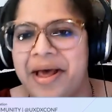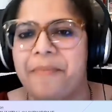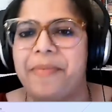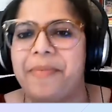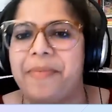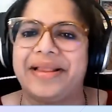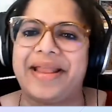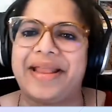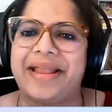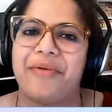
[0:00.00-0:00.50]

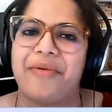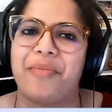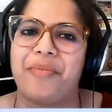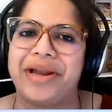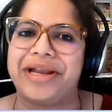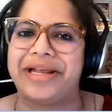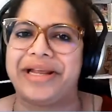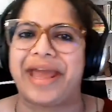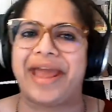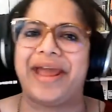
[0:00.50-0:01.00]
But then when
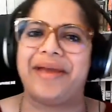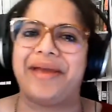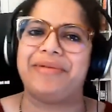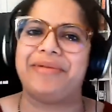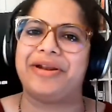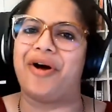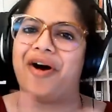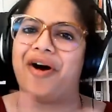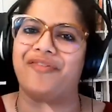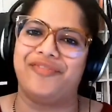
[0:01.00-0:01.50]
it came
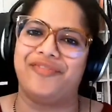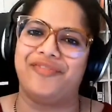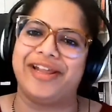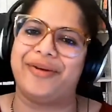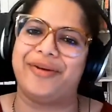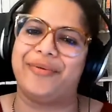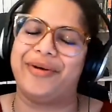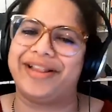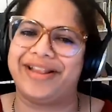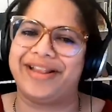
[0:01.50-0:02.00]
in
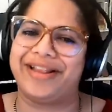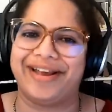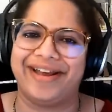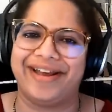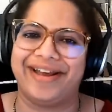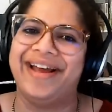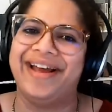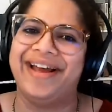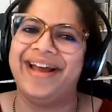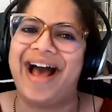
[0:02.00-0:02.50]
conflict with
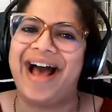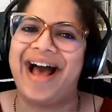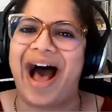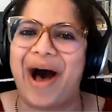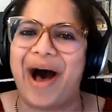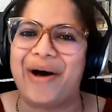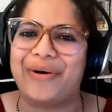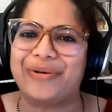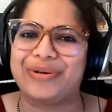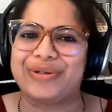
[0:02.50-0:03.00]

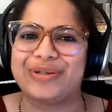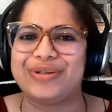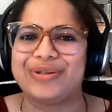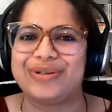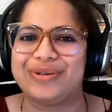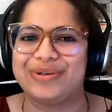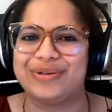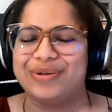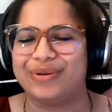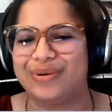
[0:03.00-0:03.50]
how to
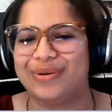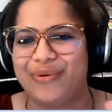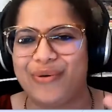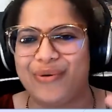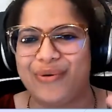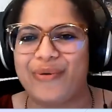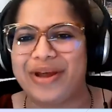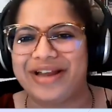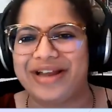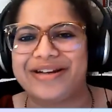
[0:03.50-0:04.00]

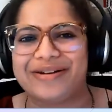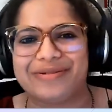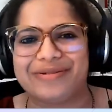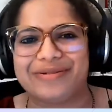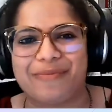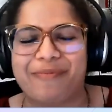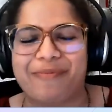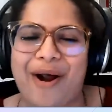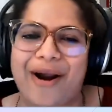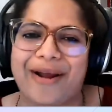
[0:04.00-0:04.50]
do, in terms
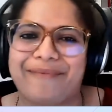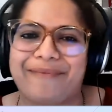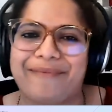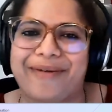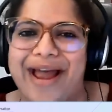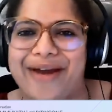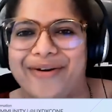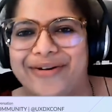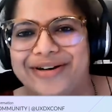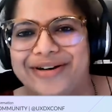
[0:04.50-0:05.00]
of product
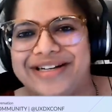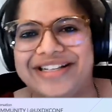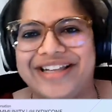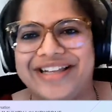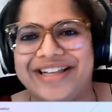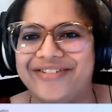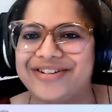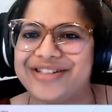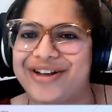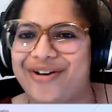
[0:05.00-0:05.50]
priority,
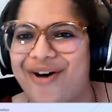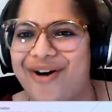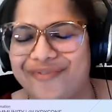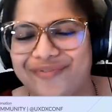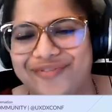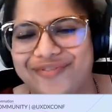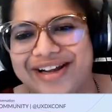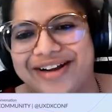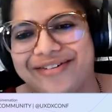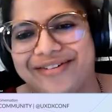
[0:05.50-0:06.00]
there was a
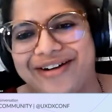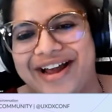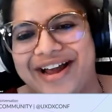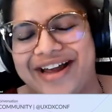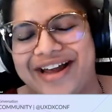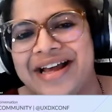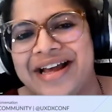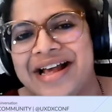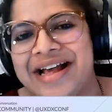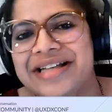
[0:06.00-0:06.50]
conflict, right?